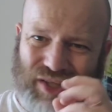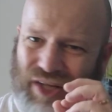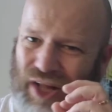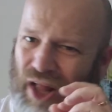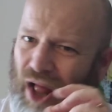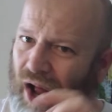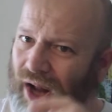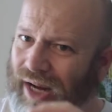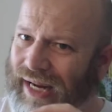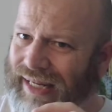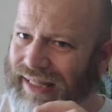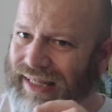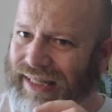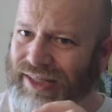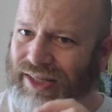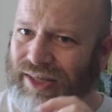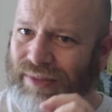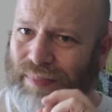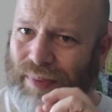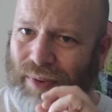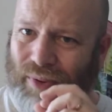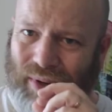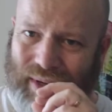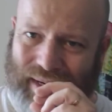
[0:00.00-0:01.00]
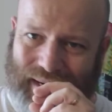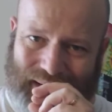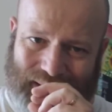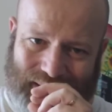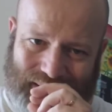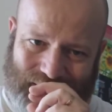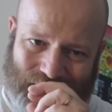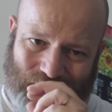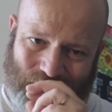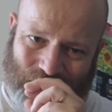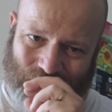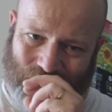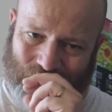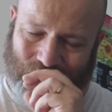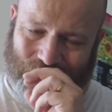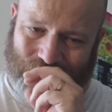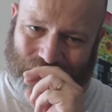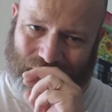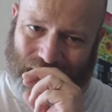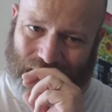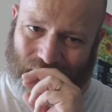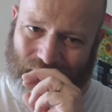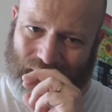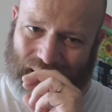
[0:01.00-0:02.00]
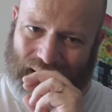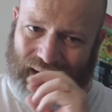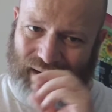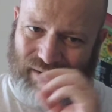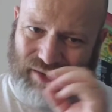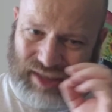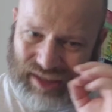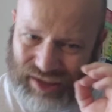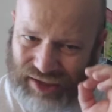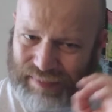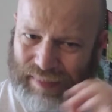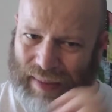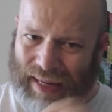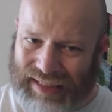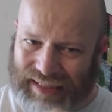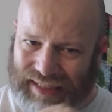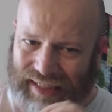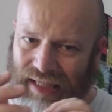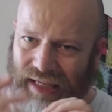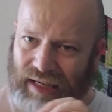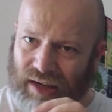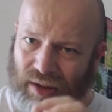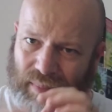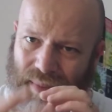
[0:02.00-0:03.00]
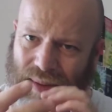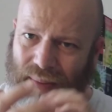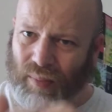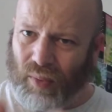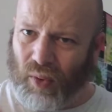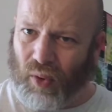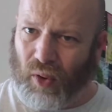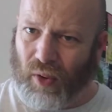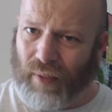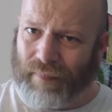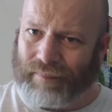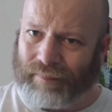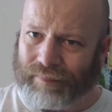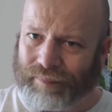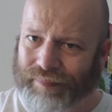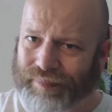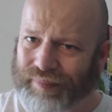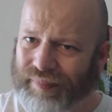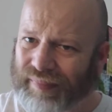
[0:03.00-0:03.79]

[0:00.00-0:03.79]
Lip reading: slightly disappointed with that. I was expecting a little bit more